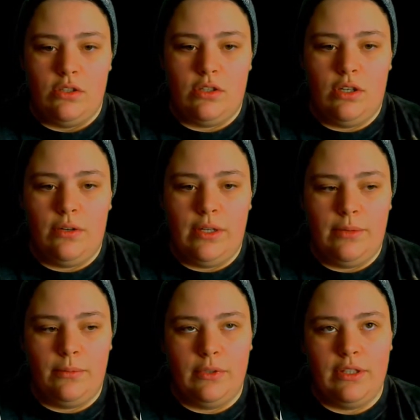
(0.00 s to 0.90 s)
So
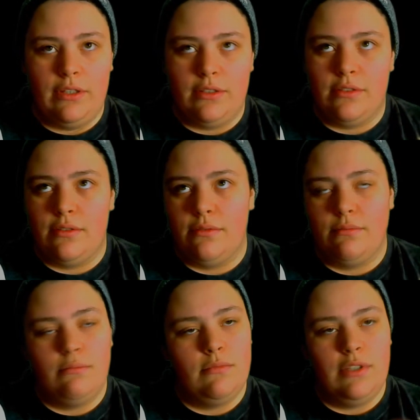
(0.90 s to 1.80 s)
it was
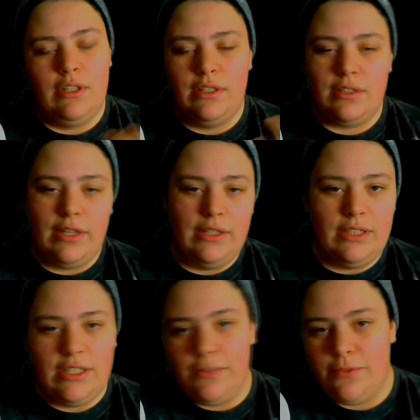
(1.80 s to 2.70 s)

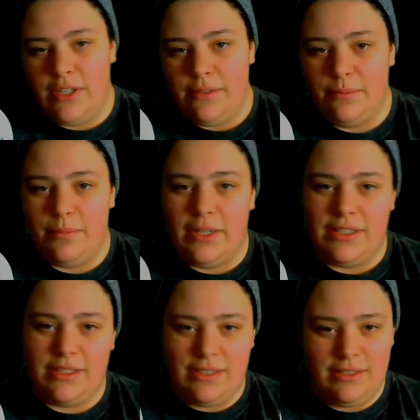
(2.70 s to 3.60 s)
slightly different, but
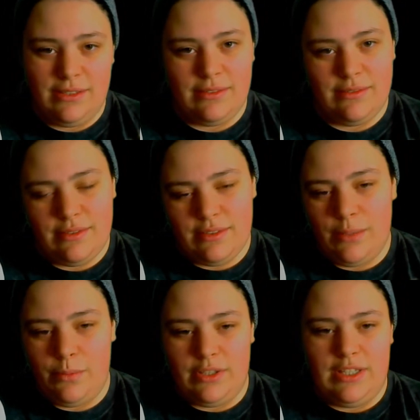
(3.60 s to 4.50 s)
still
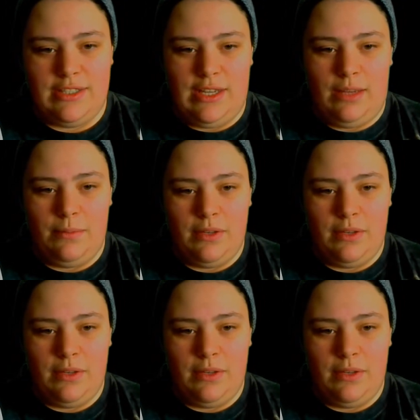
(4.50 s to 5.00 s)
somewhat the same.